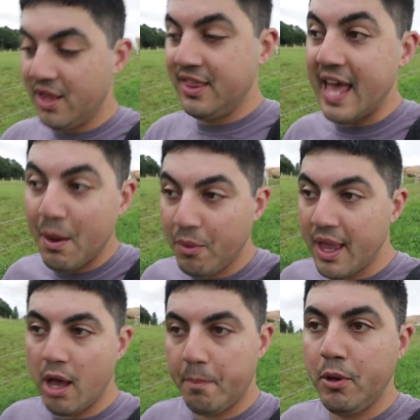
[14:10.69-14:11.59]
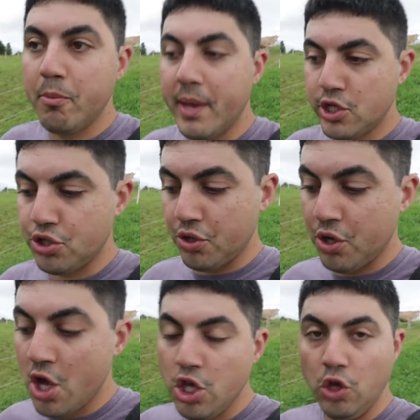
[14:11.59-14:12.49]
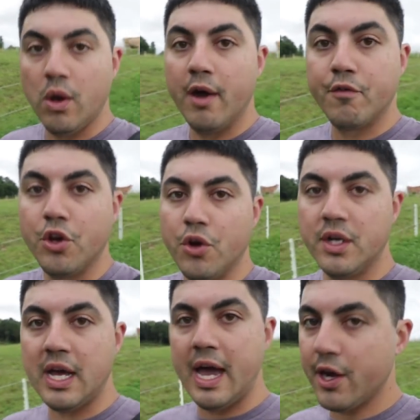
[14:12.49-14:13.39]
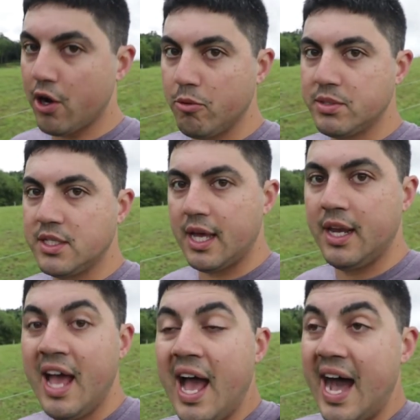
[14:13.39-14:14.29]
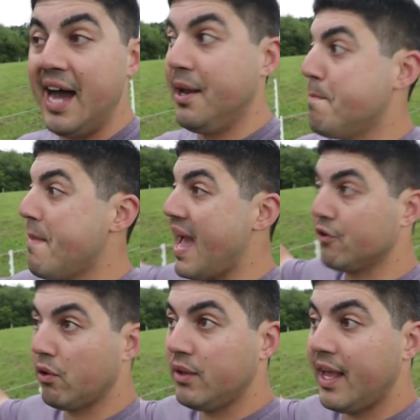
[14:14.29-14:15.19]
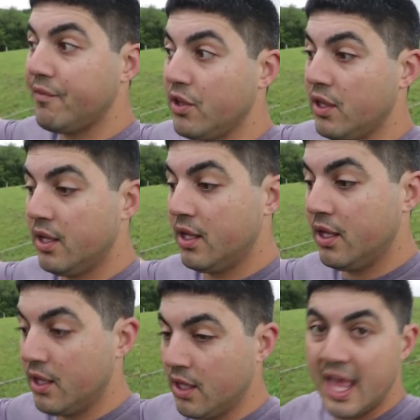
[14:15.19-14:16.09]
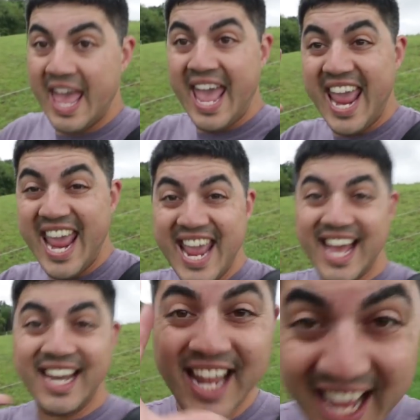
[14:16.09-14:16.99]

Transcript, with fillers: That will help you make sure you cover your entire homestead on a macro level and